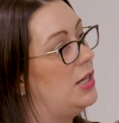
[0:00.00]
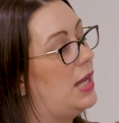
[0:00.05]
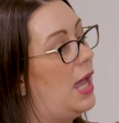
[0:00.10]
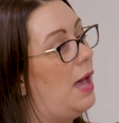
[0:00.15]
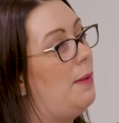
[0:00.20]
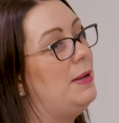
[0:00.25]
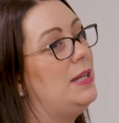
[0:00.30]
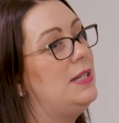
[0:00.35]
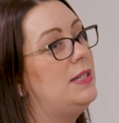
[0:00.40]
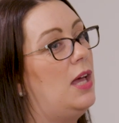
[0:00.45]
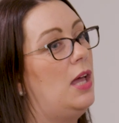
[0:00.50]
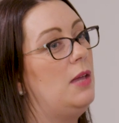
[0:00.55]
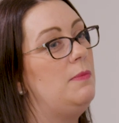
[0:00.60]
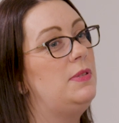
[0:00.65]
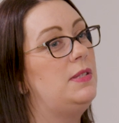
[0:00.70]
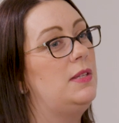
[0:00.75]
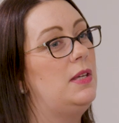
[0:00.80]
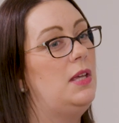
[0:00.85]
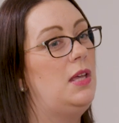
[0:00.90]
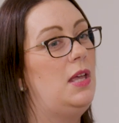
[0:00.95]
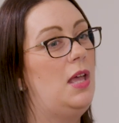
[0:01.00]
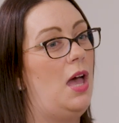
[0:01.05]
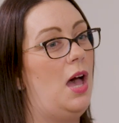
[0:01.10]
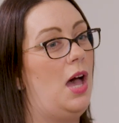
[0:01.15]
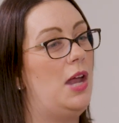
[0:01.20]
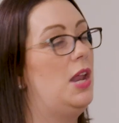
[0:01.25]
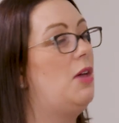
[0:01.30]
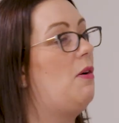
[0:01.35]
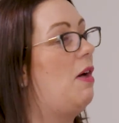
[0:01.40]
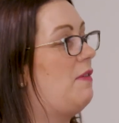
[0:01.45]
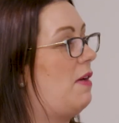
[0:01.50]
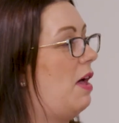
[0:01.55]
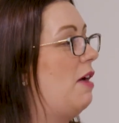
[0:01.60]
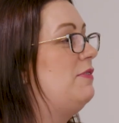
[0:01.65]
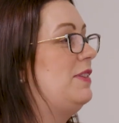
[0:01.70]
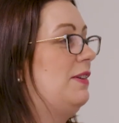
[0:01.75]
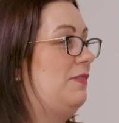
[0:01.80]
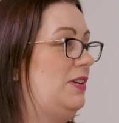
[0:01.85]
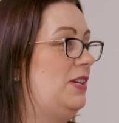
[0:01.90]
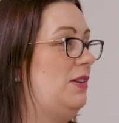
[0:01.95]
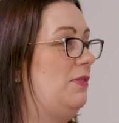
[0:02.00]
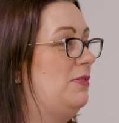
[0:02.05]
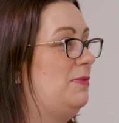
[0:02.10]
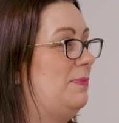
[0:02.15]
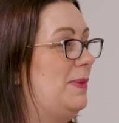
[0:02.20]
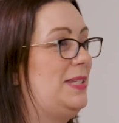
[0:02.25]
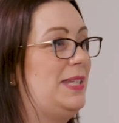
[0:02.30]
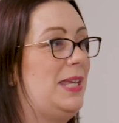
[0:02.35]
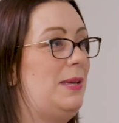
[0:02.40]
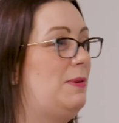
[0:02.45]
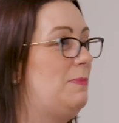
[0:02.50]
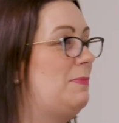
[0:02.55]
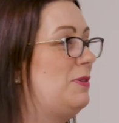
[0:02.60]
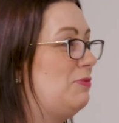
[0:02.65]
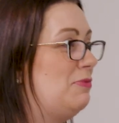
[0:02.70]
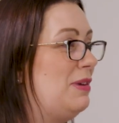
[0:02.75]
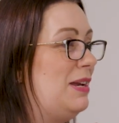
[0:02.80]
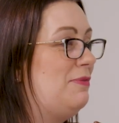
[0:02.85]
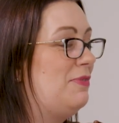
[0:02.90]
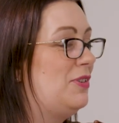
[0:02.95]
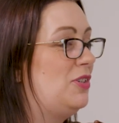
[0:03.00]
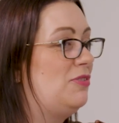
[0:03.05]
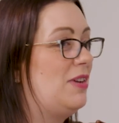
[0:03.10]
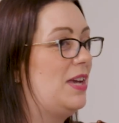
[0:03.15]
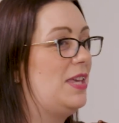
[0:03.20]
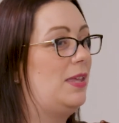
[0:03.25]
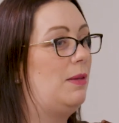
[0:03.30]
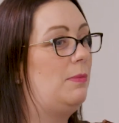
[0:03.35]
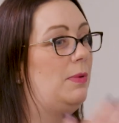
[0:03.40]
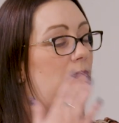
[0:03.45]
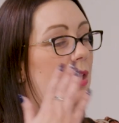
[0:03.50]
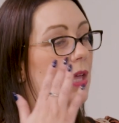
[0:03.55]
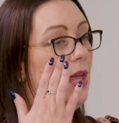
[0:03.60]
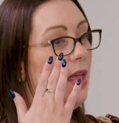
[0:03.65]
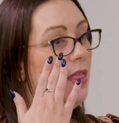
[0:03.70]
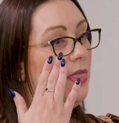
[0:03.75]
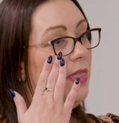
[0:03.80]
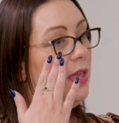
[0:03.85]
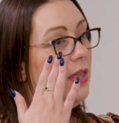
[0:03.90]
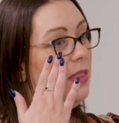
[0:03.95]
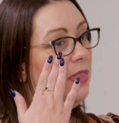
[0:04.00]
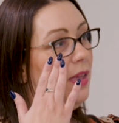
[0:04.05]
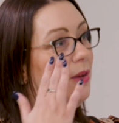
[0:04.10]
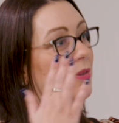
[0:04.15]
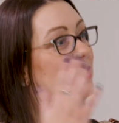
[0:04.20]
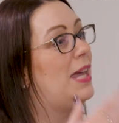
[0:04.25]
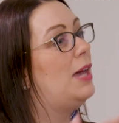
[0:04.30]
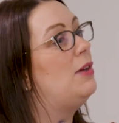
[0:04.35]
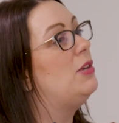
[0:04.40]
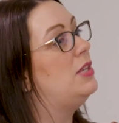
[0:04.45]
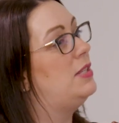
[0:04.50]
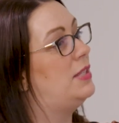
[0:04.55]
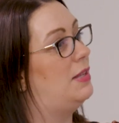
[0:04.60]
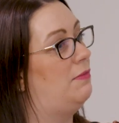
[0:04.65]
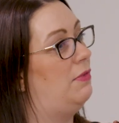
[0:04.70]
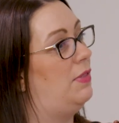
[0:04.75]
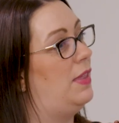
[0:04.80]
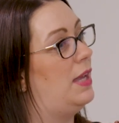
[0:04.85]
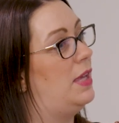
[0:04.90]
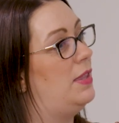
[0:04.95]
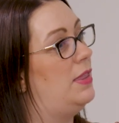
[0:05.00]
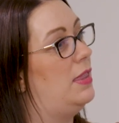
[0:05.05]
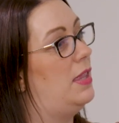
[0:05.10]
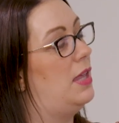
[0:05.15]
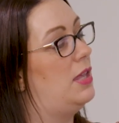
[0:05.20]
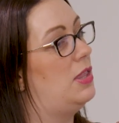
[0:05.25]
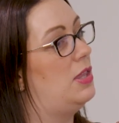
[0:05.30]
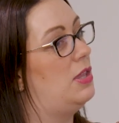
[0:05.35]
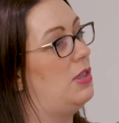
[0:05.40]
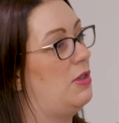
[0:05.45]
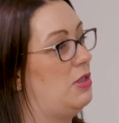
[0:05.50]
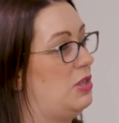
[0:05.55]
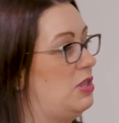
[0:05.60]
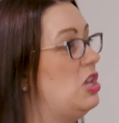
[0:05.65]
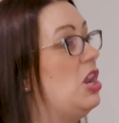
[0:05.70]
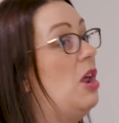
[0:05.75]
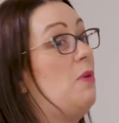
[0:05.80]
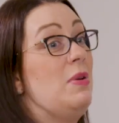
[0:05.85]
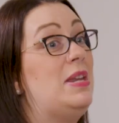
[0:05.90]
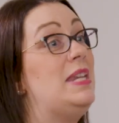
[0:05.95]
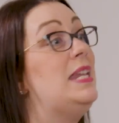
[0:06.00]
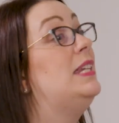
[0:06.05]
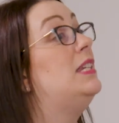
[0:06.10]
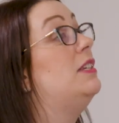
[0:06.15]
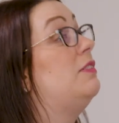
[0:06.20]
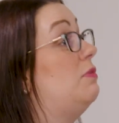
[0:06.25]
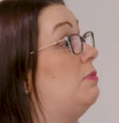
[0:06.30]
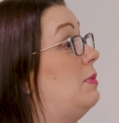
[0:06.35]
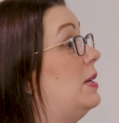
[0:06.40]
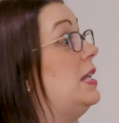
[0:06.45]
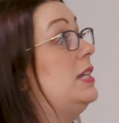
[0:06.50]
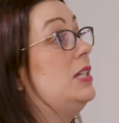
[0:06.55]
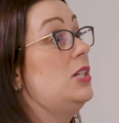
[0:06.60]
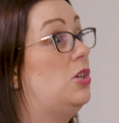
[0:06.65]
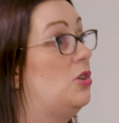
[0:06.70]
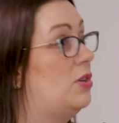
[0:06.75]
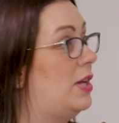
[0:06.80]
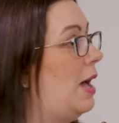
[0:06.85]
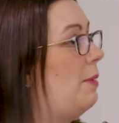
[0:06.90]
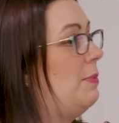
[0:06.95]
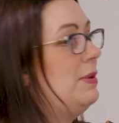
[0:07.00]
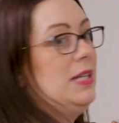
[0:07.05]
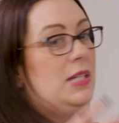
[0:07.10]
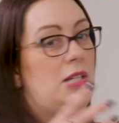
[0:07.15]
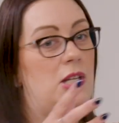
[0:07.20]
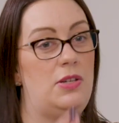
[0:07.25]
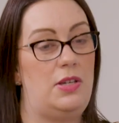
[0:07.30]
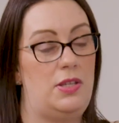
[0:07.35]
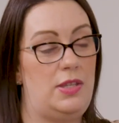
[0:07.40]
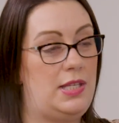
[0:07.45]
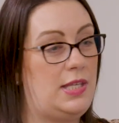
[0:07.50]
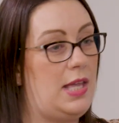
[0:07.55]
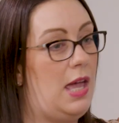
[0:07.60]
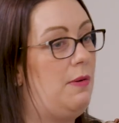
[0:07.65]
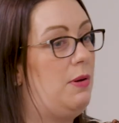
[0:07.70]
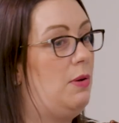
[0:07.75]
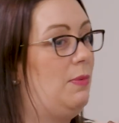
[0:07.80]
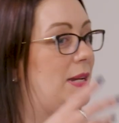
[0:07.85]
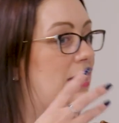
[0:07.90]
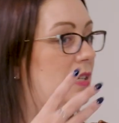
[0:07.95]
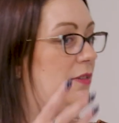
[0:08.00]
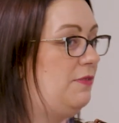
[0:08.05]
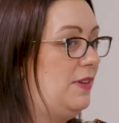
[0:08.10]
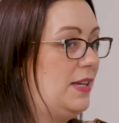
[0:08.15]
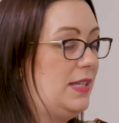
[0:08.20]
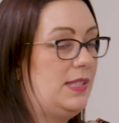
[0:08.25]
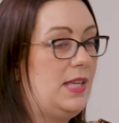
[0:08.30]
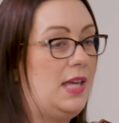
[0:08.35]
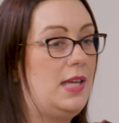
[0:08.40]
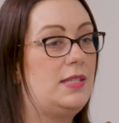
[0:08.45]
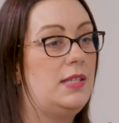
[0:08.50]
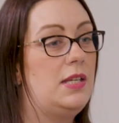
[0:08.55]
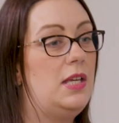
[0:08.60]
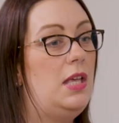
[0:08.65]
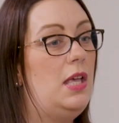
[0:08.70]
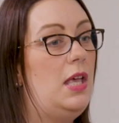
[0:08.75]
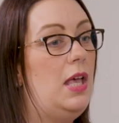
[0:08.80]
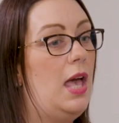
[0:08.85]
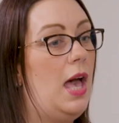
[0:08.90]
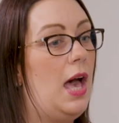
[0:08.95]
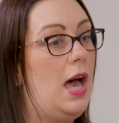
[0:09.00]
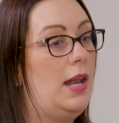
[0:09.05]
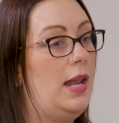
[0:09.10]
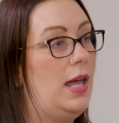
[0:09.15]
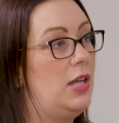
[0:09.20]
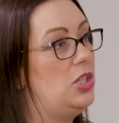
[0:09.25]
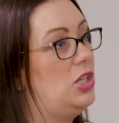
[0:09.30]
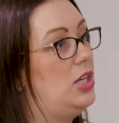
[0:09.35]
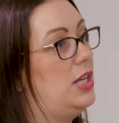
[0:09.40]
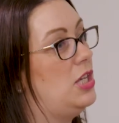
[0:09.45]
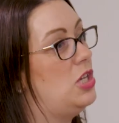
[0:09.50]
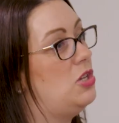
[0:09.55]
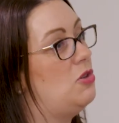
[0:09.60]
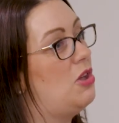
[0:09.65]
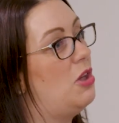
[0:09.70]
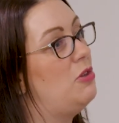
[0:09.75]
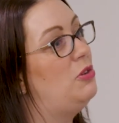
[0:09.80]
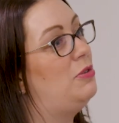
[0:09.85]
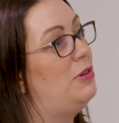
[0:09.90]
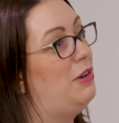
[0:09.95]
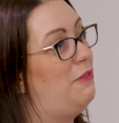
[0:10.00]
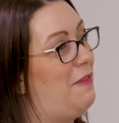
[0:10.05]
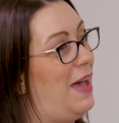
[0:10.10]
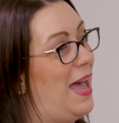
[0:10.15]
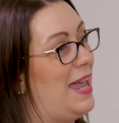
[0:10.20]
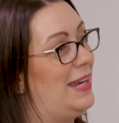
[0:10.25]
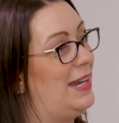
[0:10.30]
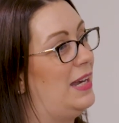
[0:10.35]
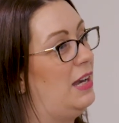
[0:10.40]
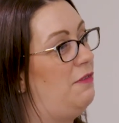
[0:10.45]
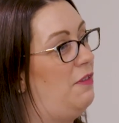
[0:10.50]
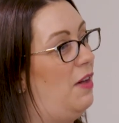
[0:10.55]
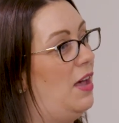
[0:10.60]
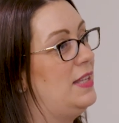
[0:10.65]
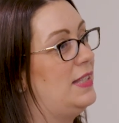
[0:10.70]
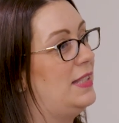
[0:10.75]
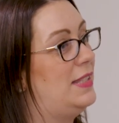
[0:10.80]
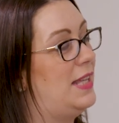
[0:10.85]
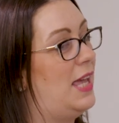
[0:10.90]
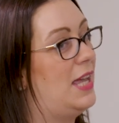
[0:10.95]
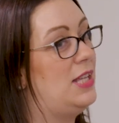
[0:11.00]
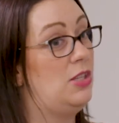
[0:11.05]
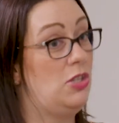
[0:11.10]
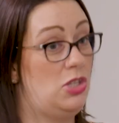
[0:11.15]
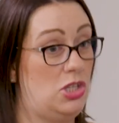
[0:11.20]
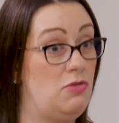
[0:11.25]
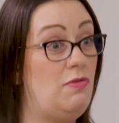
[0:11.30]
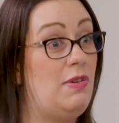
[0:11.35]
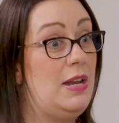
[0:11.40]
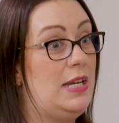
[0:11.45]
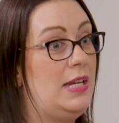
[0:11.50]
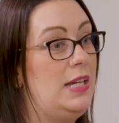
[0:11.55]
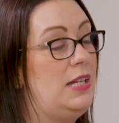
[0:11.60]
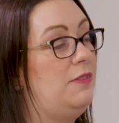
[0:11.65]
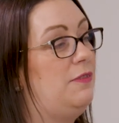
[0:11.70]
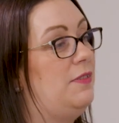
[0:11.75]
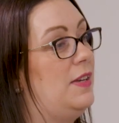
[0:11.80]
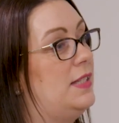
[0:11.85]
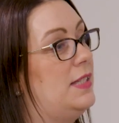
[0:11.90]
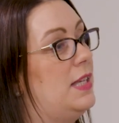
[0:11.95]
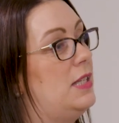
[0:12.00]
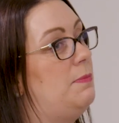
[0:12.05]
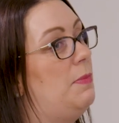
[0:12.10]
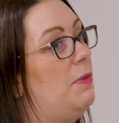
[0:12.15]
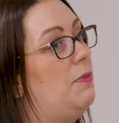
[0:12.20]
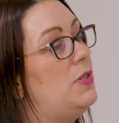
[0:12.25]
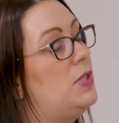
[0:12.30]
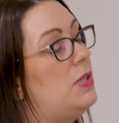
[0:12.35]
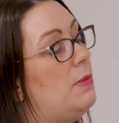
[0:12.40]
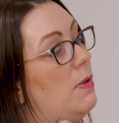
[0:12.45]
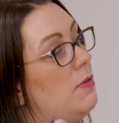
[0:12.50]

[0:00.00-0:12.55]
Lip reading: you? How many times, I know I've definitely done this with my team, it must really frustrate them, that they'll tell you something and, we need to look at this area, we need to fix this. And actually you go to an event and an advisor says, you really need to fix this. But for some